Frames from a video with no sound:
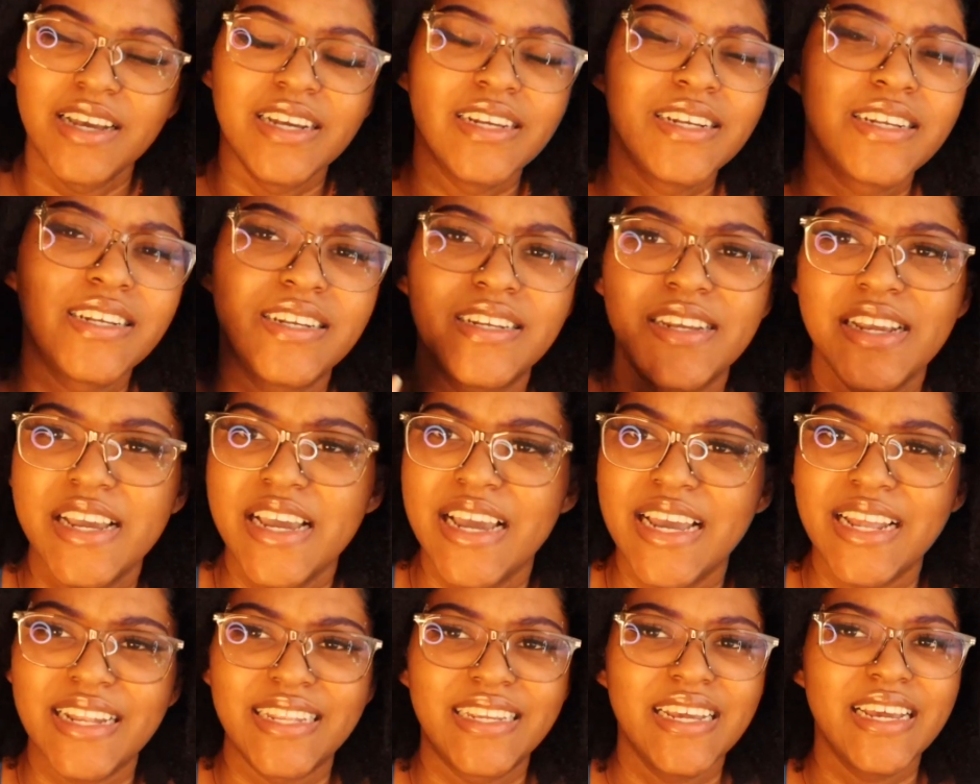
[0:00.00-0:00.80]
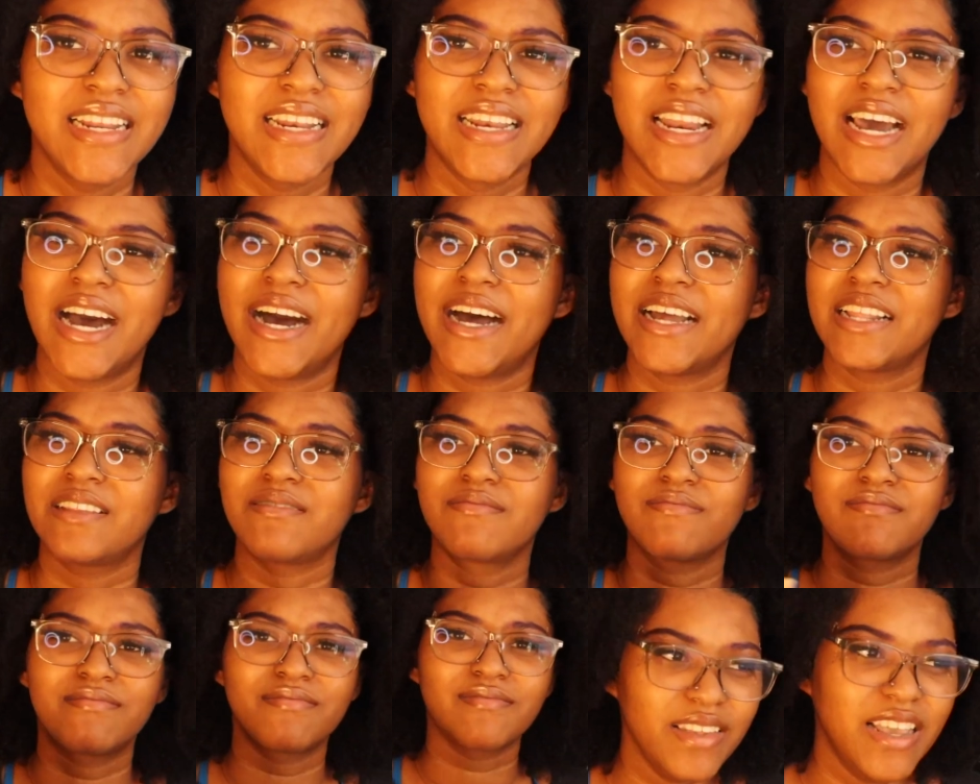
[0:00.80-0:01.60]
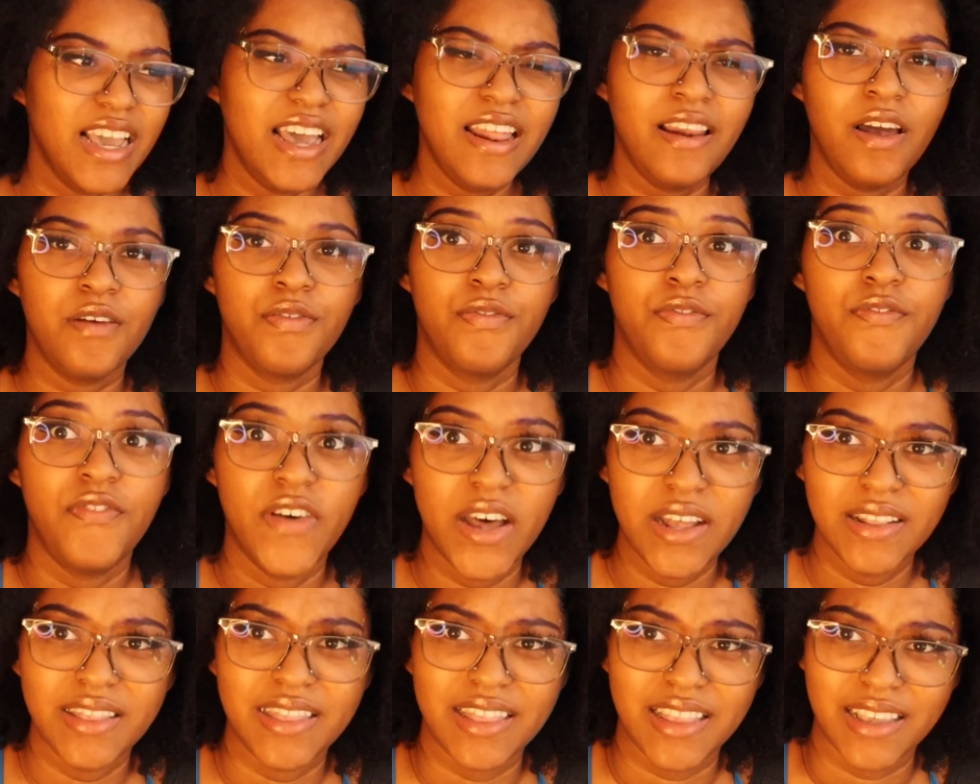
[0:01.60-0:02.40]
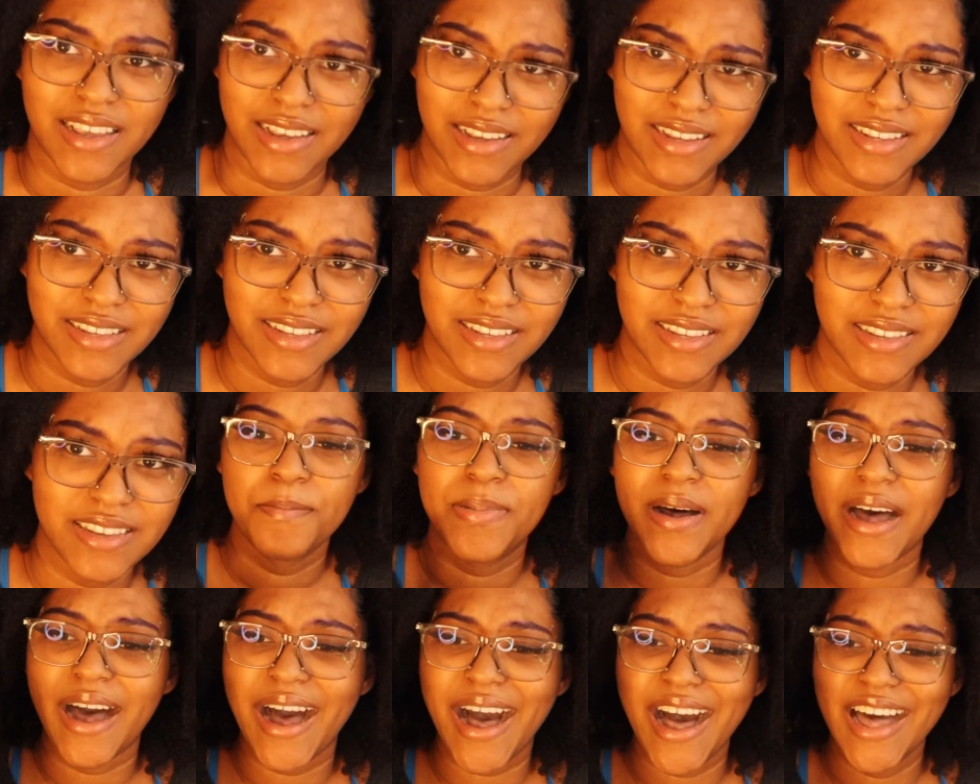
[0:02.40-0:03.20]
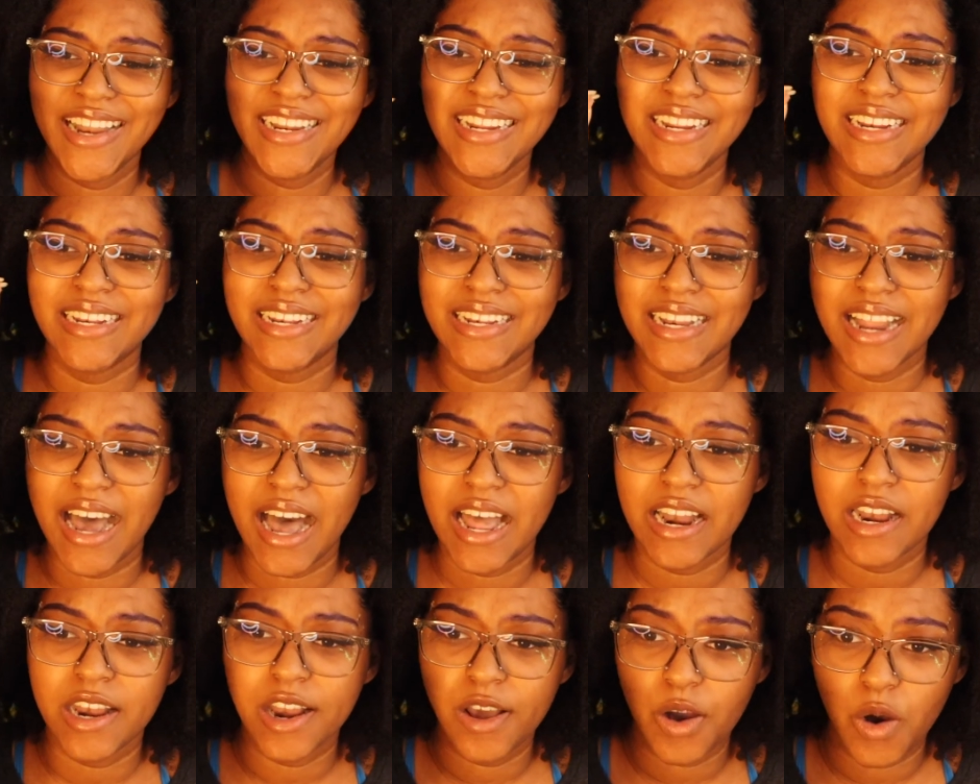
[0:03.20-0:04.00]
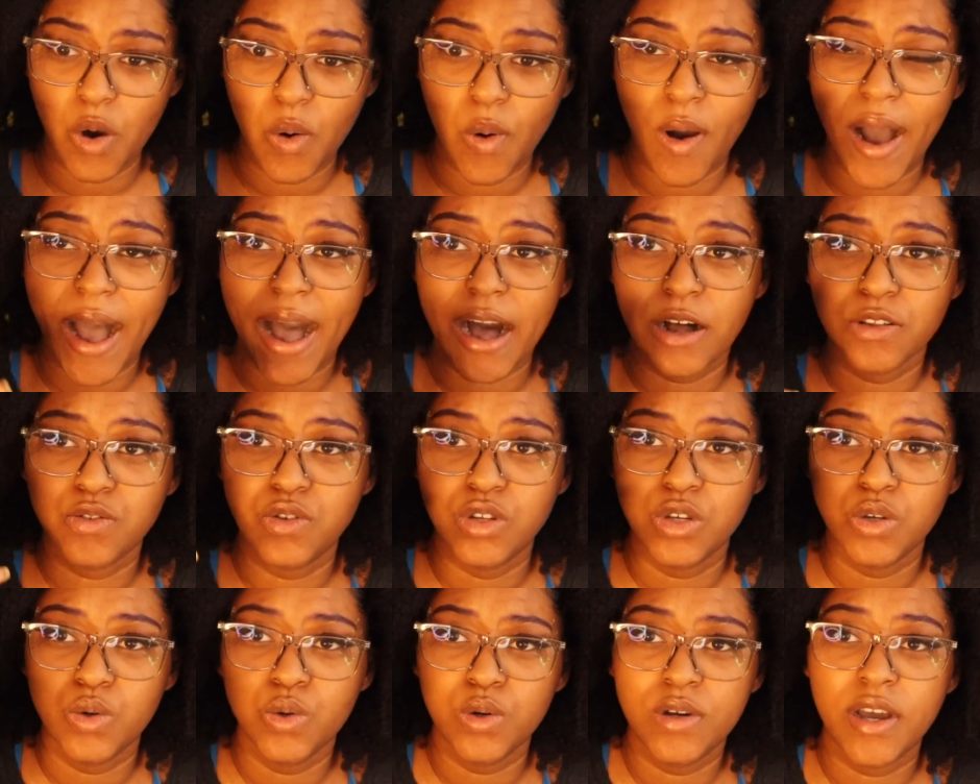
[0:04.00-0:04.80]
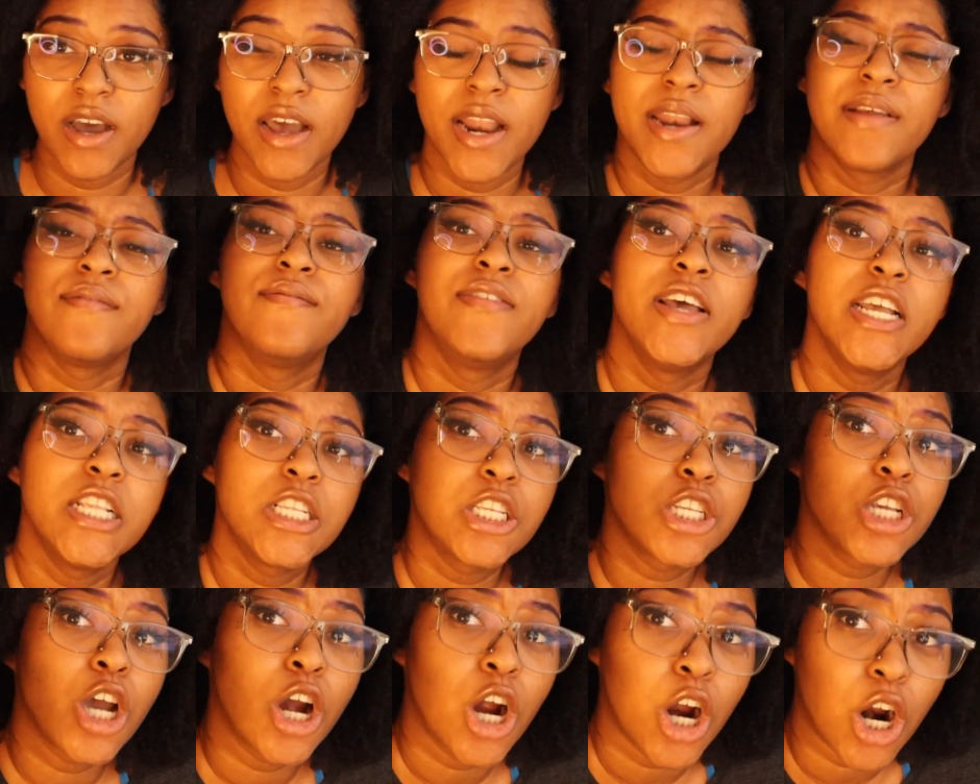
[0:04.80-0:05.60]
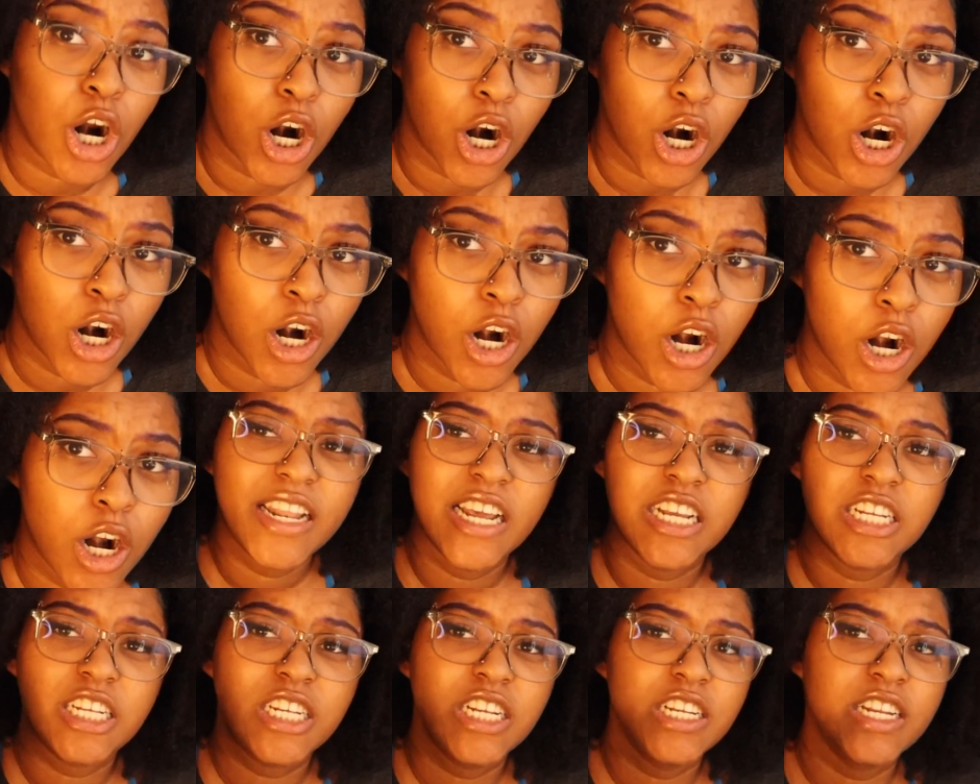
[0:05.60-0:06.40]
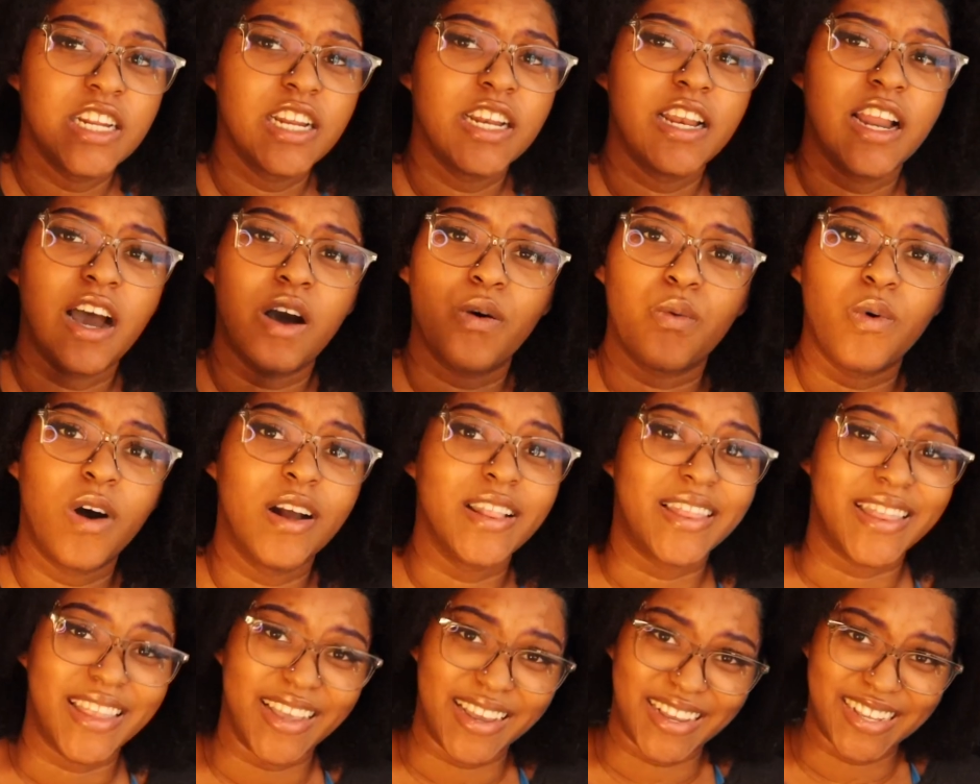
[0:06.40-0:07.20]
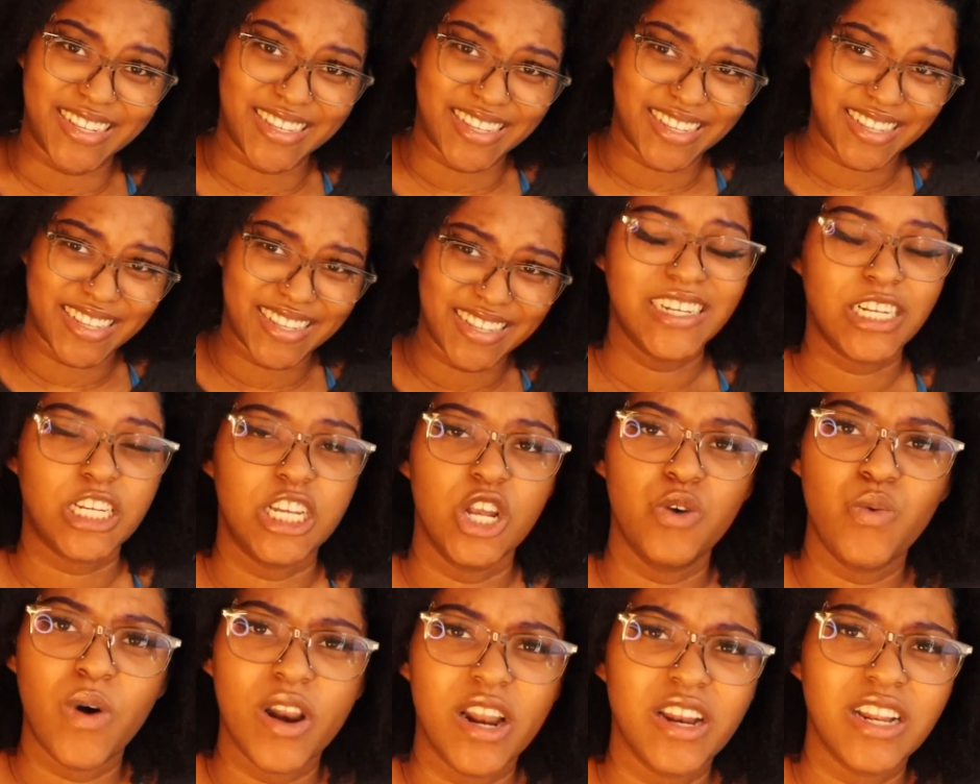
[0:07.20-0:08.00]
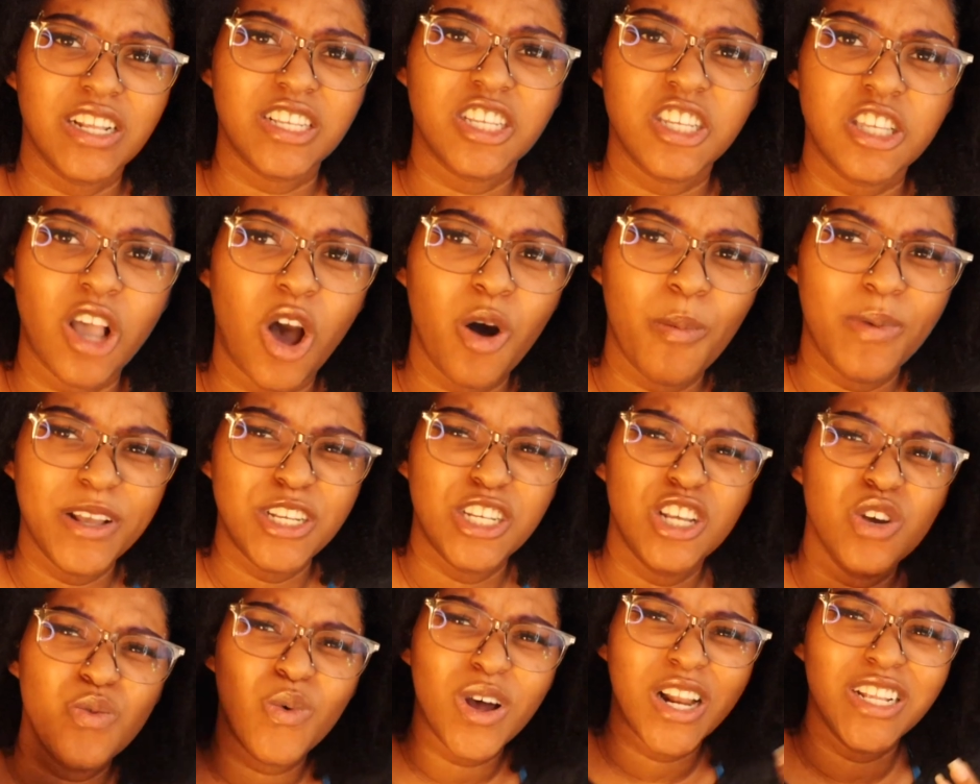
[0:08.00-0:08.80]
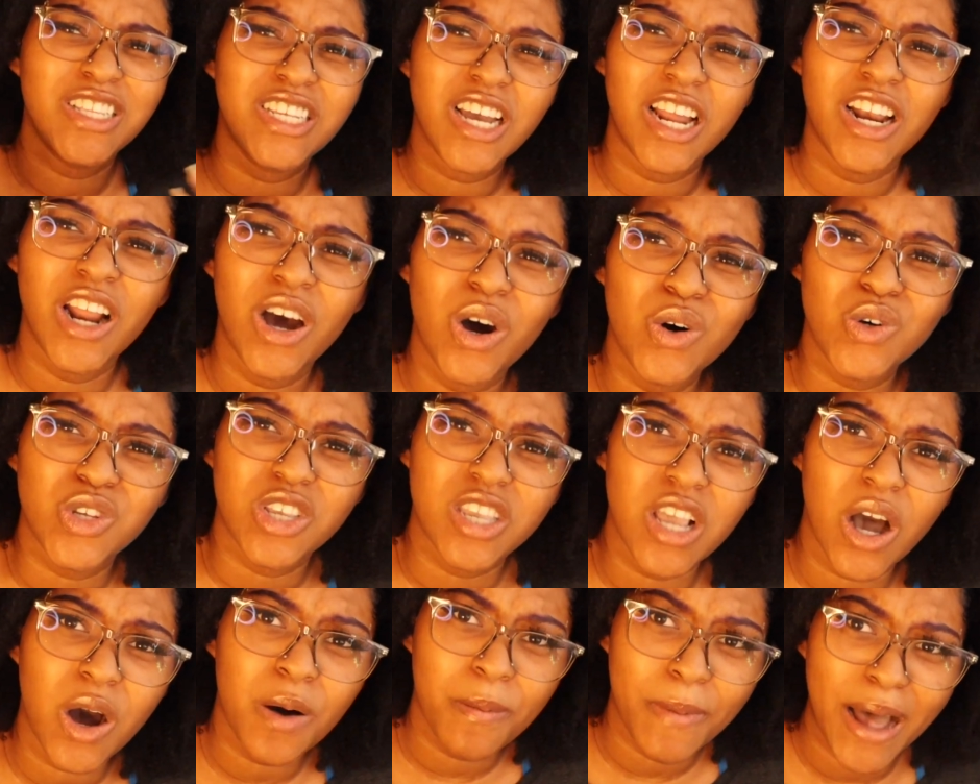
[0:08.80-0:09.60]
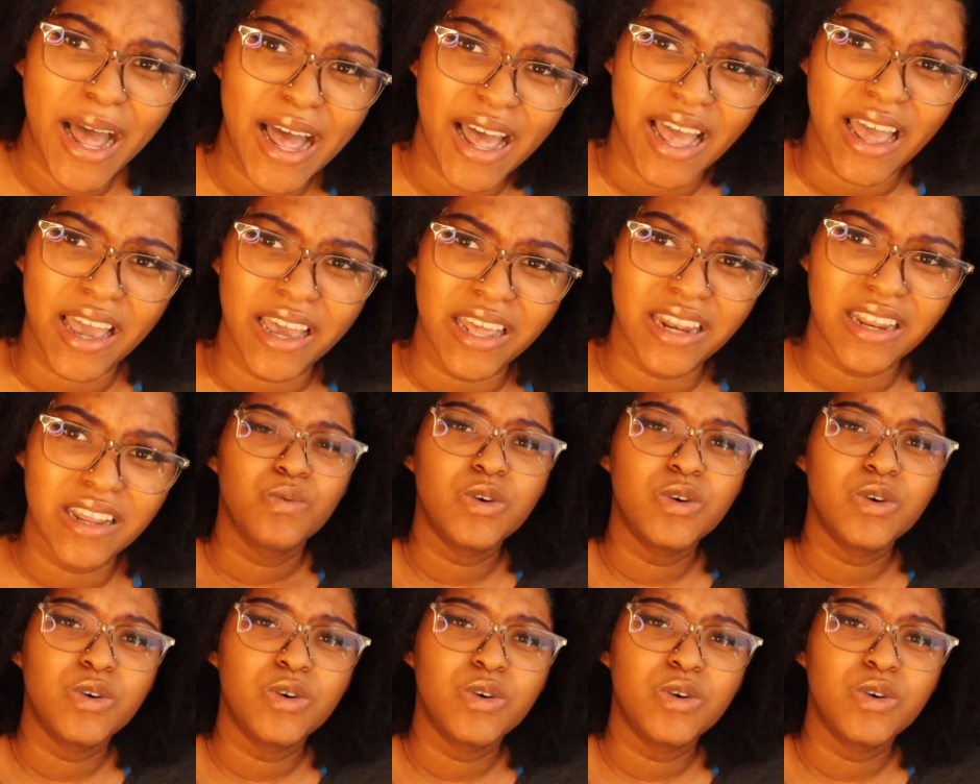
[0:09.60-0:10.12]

She did not, and I felt this, but I did not know how to convince her that she did not want this. She wanted it so, she wanted to know so bad.